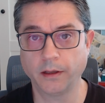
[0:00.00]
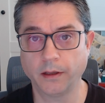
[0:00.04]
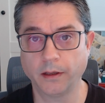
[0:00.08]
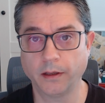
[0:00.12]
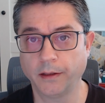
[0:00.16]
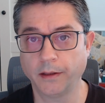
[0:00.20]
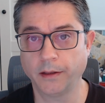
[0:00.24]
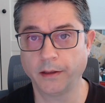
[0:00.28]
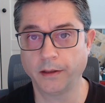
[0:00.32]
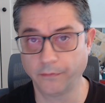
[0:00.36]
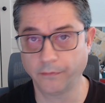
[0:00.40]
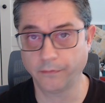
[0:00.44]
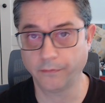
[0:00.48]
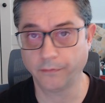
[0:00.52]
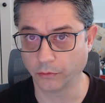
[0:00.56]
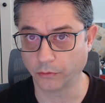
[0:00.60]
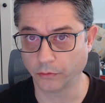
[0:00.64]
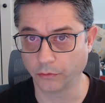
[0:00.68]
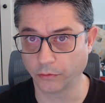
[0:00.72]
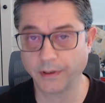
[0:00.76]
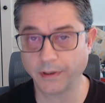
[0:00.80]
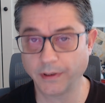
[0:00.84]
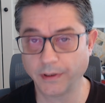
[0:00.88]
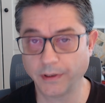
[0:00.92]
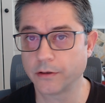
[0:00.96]
That's all.
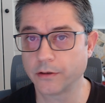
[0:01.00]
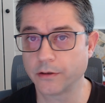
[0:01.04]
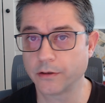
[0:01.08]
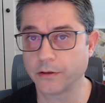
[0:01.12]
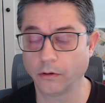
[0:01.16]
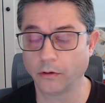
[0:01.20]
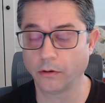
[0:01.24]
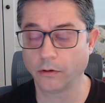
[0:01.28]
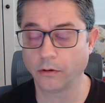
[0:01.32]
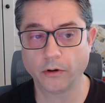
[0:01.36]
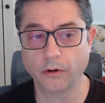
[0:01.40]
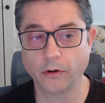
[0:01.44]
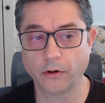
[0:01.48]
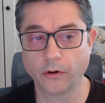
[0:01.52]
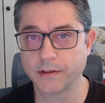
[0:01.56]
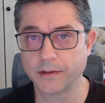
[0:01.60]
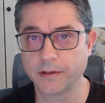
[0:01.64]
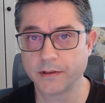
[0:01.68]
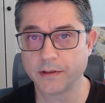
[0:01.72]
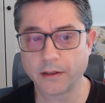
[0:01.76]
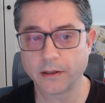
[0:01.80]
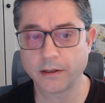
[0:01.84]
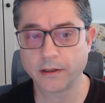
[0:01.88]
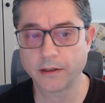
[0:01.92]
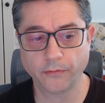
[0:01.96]
Only 6 of
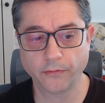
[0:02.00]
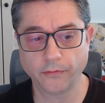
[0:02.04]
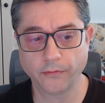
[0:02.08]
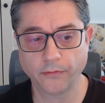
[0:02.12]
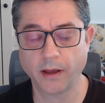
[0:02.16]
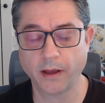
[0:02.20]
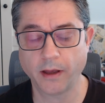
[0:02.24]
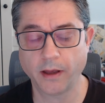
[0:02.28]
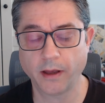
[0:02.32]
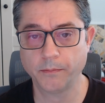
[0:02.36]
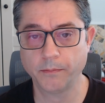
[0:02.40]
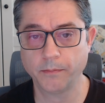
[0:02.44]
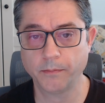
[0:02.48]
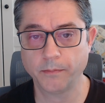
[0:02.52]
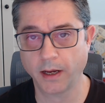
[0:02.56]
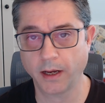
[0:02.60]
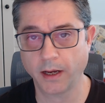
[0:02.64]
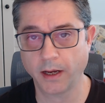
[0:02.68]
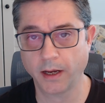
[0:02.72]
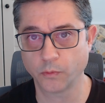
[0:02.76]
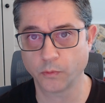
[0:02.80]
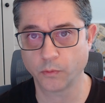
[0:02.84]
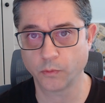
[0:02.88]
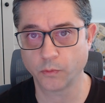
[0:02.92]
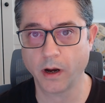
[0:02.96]
them, x, y
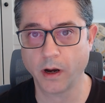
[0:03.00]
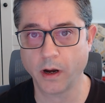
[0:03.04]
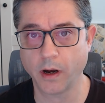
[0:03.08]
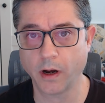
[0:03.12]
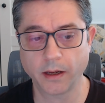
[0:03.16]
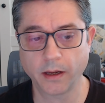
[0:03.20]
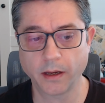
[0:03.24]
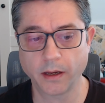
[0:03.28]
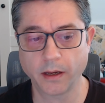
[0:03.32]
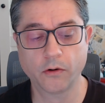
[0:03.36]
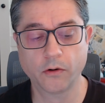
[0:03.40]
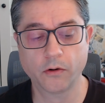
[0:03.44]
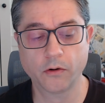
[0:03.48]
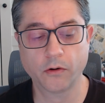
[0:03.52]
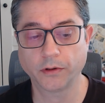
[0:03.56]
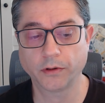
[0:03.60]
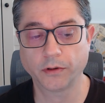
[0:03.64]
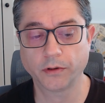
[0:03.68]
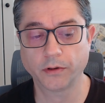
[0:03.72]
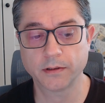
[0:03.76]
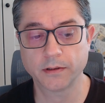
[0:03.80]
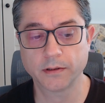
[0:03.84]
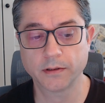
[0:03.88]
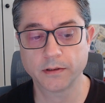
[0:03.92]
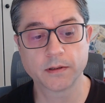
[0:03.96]
coordinates.
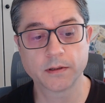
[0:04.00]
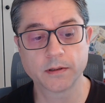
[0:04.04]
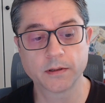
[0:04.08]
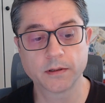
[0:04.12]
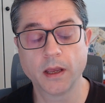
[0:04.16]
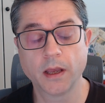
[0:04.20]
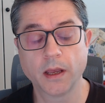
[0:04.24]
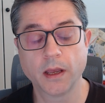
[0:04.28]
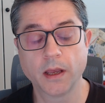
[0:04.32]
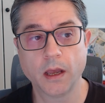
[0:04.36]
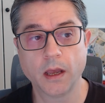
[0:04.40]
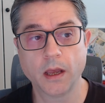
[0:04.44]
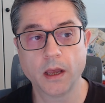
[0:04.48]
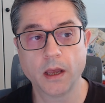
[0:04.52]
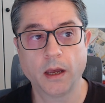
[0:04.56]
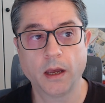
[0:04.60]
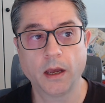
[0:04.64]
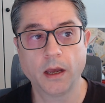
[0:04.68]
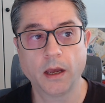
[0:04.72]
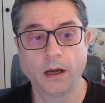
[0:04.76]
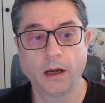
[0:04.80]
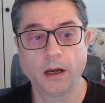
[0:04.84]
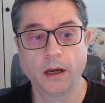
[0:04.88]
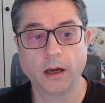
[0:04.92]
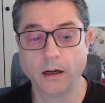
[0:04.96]

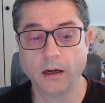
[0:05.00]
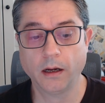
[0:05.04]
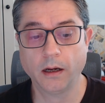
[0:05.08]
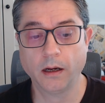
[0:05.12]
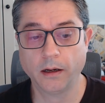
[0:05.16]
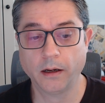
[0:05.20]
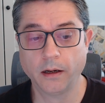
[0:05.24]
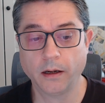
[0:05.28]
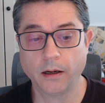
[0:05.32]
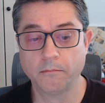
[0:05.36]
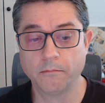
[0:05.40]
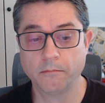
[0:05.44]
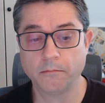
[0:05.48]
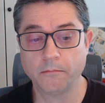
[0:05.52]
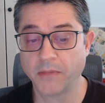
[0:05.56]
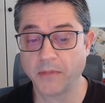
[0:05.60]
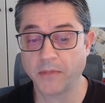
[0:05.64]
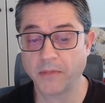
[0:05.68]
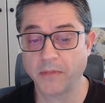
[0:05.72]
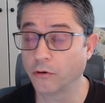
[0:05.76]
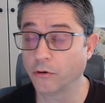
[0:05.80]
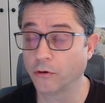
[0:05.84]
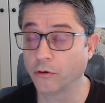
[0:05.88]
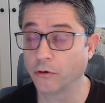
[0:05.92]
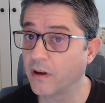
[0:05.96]
They don't know about
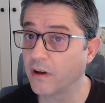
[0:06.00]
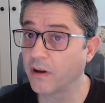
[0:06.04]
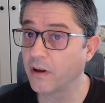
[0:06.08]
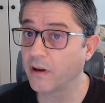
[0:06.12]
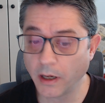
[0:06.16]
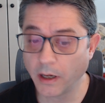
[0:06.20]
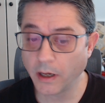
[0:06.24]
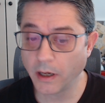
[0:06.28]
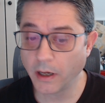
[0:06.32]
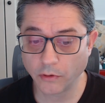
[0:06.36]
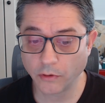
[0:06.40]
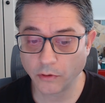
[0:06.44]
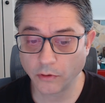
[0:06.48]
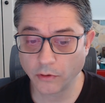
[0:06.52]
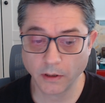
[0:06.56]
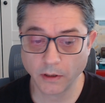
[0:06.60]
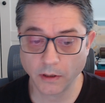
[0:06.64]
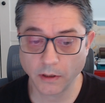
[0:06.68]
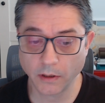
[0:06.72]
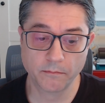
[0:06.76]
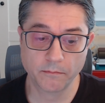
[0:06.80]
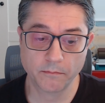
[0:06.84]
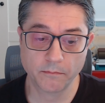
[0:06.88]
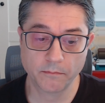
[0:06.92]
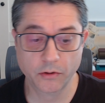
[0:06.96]
the
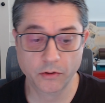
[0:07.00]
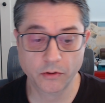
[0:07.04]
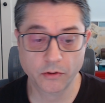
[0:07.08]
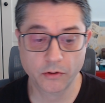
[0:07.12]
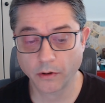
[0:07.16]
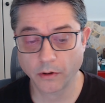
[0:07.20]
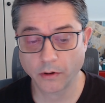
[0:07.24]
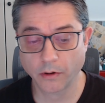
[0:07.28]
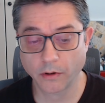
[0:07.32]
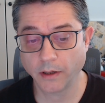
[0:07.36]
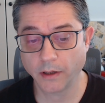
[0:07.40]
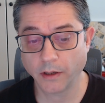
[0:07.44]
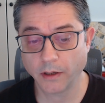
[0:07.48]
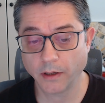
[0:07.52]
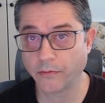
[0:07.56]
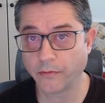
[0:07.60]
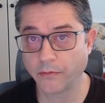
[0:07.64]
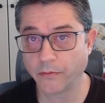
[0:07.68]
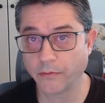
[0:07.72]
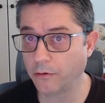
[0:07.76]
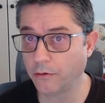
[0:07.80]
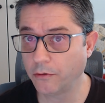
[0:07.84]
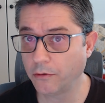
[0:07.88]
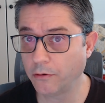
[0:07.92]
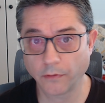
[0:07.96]
radius of the
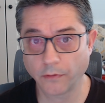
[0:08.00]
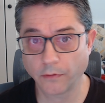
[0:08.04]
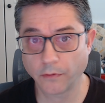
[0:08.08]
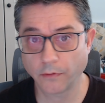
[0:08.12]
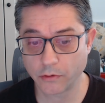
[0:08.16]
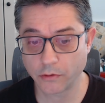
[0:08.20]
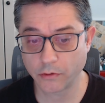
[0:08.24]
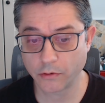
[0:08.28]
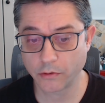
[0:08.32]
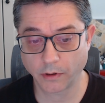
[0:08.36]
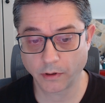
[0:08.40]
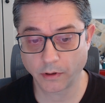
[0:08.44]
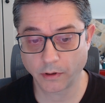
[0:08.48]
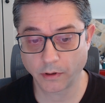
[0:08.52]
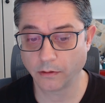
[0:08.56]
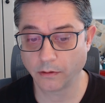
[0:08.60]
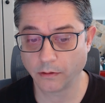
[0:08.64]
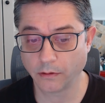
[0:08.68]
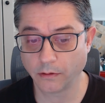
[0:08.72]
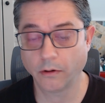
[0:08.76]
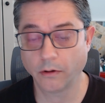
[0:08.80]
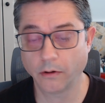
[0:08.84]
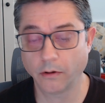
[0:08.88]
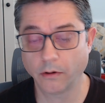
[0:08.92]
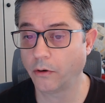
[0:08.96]
circle or the
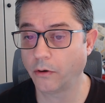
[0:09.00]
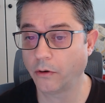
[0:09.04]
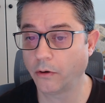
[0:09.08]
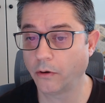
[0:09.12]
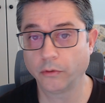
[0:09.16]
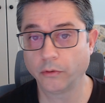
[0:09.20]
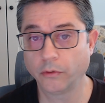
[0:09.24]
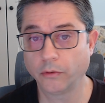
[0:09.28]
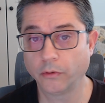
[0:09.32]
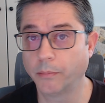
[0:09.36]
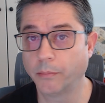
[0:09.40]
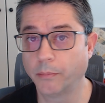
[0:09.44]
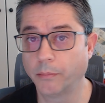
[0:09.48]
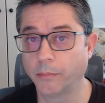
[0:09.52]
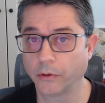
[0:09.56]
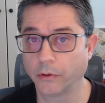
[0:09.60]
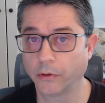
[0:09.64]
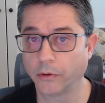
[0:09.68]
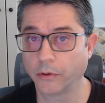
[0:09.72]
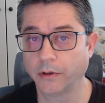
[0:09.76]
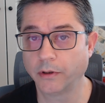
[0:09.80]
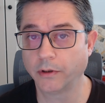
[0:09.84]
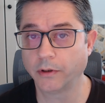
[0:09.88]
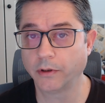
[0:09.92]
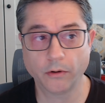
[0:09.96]
border of the
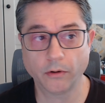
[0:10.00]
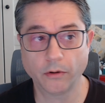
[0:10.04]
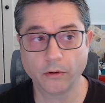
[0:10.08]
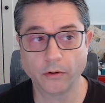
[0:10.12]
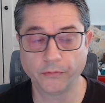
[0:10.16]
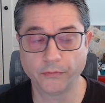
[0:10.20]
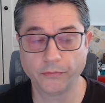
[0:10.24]
area.